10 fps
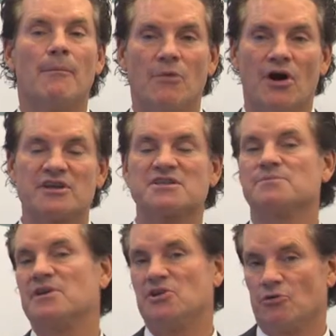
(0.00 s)
modest
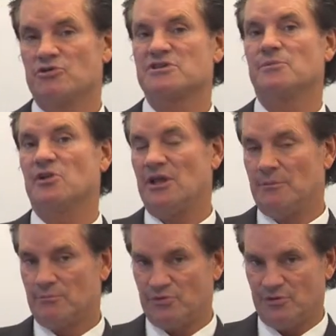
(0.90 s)
but noticeable
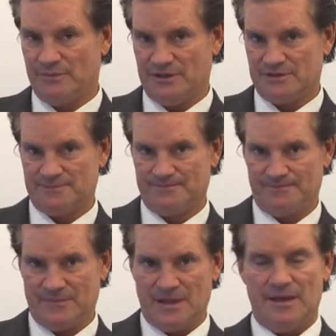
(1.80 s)
improvement.
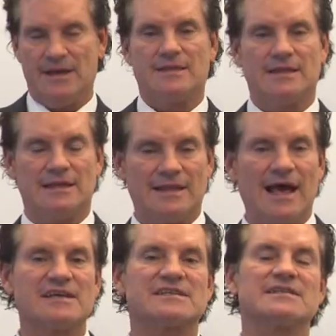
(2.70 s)
The
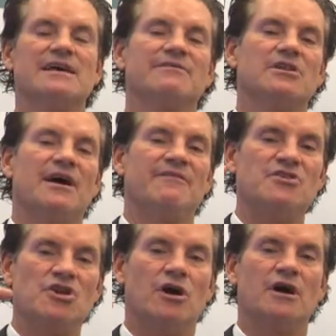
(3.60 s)
last level of
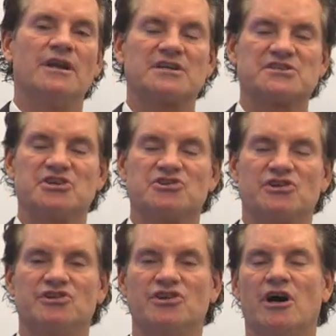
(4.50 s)

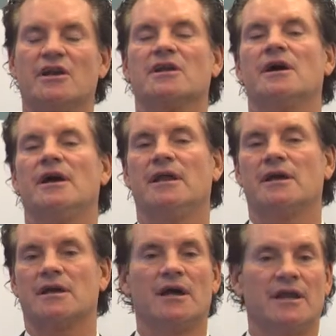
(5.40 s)
non-excisional,
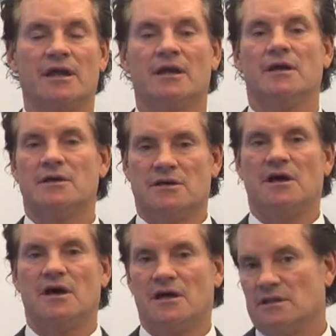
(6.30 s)
non-cutting
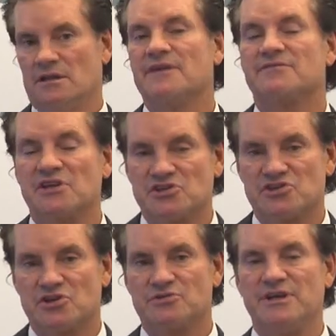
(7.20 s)
lifting
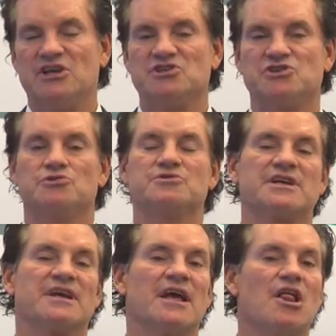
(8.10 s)
surgery is
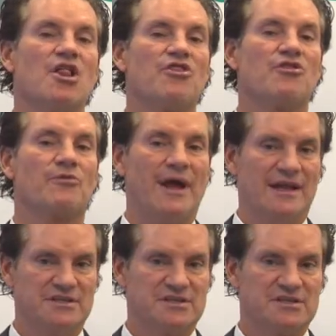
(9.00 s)
using
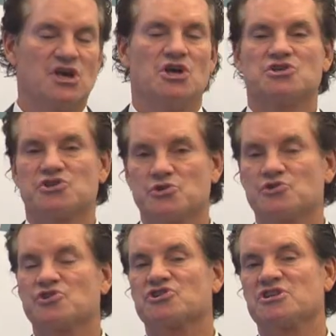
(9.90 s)
threads,
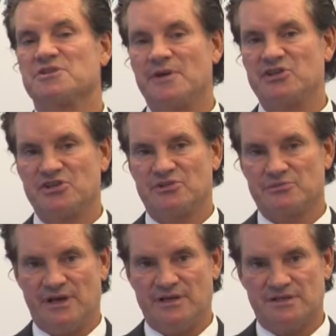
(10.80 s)
suture suspension
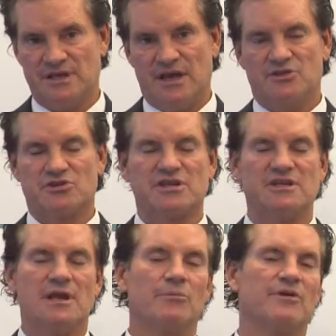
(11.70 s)
threads. There's a
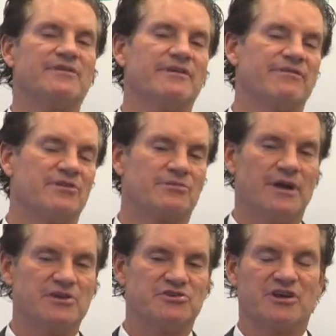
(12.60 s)
number of different
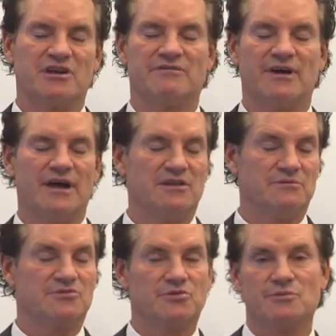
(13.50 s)
threads. You can divide
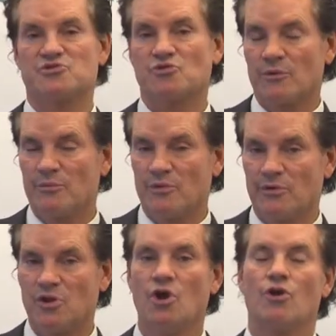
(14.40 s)
them into
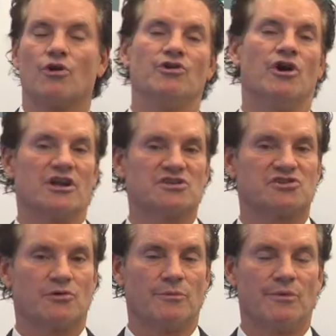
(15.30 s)
absorbable or
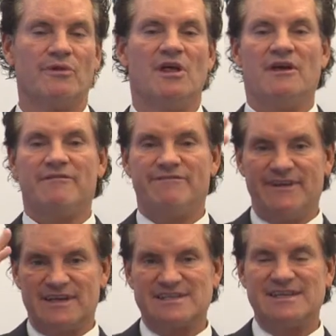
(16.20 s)
non-absorbable,
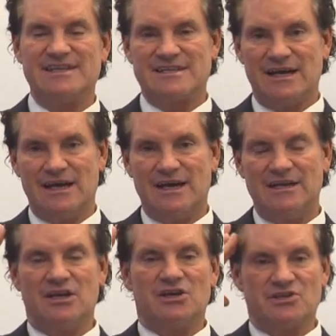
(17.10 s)
fixed and
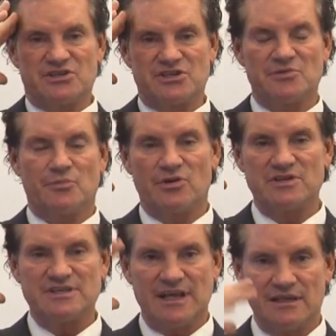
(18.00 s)
tied to the support
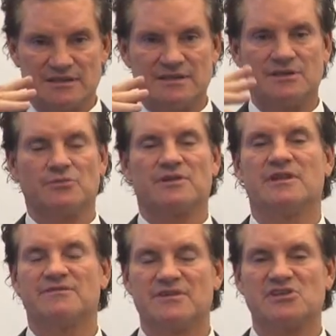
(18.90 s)
skeleton with
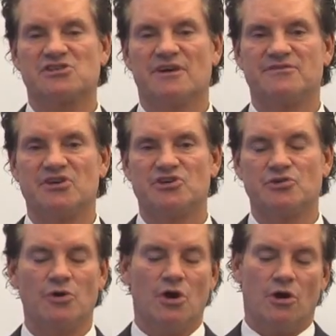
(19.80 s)
lifting soft
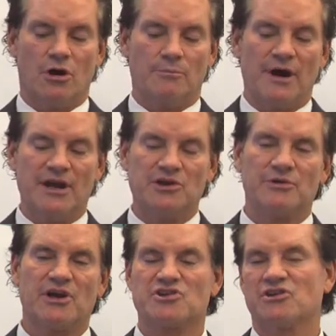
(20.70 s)
tissue, or
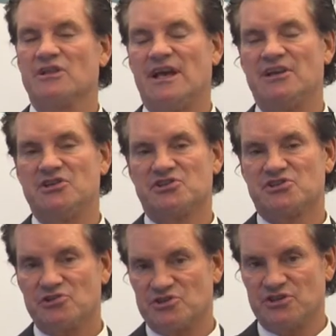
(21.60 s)
bidirectional and
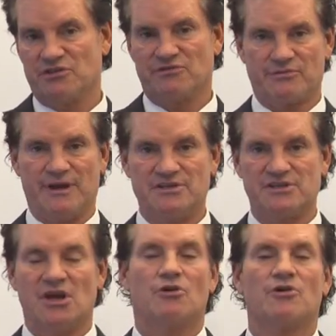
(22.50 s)
insertional threads,
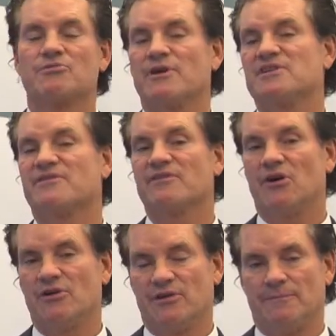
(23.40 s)
or threads for
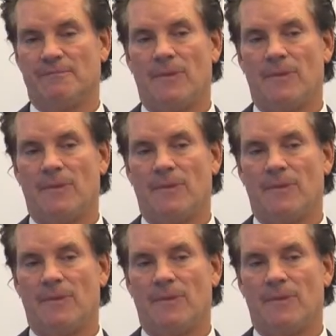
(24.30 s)
volume.